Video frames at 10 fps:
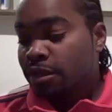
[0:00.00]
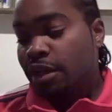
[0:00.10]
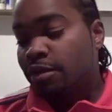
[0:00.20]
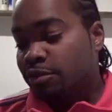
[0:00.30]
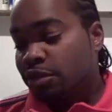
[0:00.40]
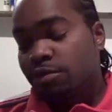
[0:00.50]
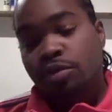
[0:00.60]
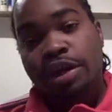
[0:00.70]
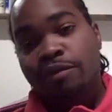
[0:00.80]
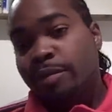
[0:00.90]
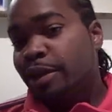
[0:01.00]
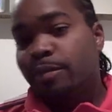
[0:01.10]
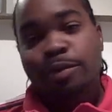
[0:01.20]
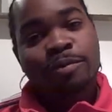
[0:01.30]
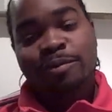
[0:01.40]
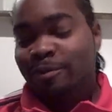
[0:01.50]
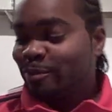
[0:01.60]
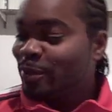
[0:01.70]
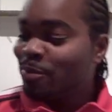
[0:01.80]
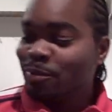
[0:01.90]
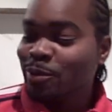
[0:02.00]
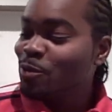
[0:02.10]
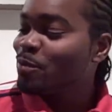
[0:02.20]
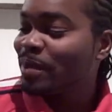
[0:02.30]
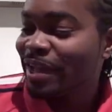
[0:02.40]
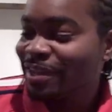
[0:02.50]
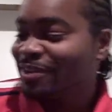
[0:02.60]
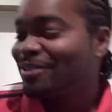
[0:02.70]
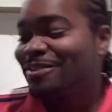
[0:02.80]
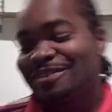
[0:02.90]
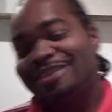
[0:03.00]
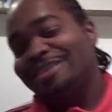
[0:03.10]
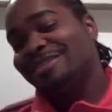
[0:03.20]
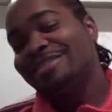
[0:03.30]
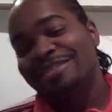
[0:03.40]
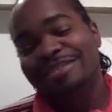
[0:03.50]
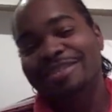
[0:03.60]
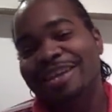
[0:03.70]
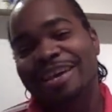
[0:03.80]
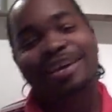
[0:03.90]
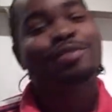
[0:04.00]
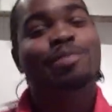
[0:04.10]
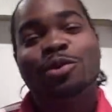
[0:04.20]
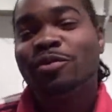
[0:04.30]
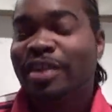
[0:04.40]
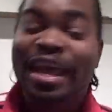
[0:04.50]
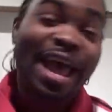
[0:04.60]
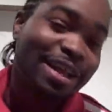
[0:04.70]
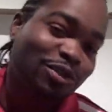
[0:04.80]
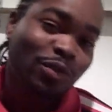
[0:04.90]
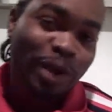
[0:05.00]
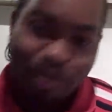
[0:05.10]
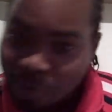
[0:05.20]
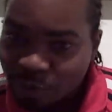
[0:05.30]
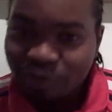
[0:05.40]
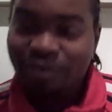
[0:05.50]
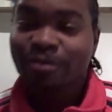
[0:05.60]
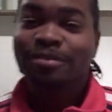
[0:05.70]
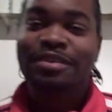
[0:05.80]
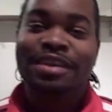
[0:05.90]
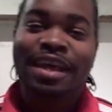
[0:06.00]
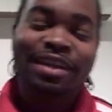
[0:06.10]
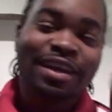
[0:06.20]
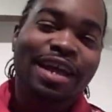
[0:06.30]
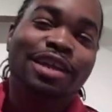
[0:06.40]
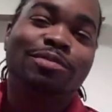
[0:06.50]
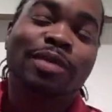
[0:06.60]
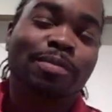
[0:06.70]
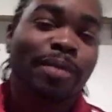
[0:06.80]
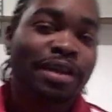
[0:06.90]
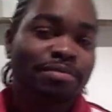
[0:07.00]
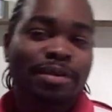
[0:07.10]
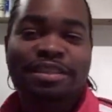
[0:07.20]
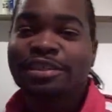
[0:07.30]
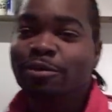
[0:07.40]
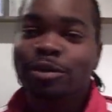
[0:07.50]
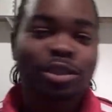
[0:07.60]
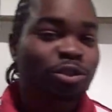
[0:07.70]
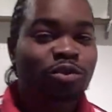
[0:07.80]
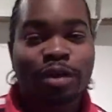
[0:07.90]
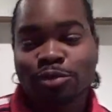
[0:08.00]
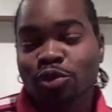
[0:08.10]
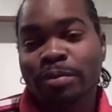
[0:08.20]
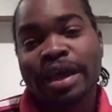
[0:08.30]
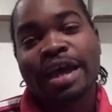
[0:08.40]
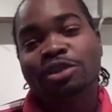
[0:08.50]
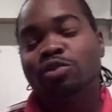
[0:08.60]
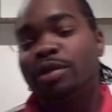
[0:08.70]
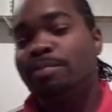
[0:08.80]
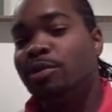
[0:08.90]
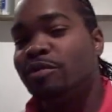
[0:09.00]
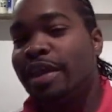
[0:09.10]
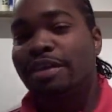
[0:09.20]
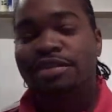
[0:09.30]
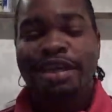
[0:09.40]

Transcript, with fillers: you know, just whatever make the people people move, man. You know what I'm saying? That good music, that I twenty music. You know what I'm saying? Y'all look at this. My, my my series just dropped too, man. I twenty music. Y'all